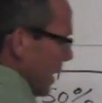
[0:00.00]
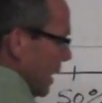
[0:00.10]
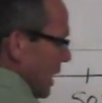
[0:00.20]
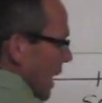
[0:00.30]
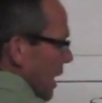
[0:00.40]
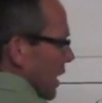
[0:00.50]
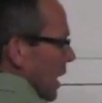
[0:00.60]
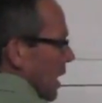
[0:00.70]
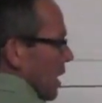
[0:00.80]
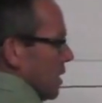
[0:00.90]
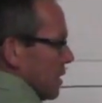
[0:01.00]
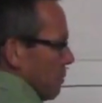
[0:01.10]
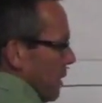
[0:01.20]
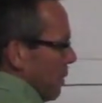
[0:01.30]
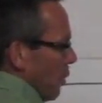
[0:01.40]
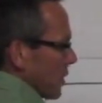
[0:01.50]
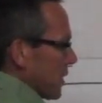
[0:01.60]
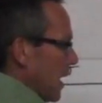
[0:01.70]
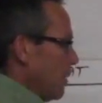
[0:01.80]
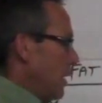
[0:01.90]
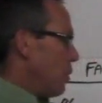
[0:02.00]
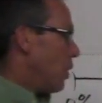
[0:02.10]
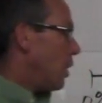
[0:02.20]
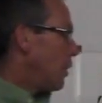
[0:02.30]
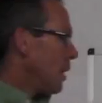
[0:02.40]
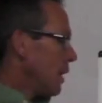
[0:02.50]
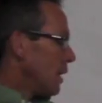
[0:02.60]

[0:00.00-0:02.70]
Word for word: And again, people will say to me, well,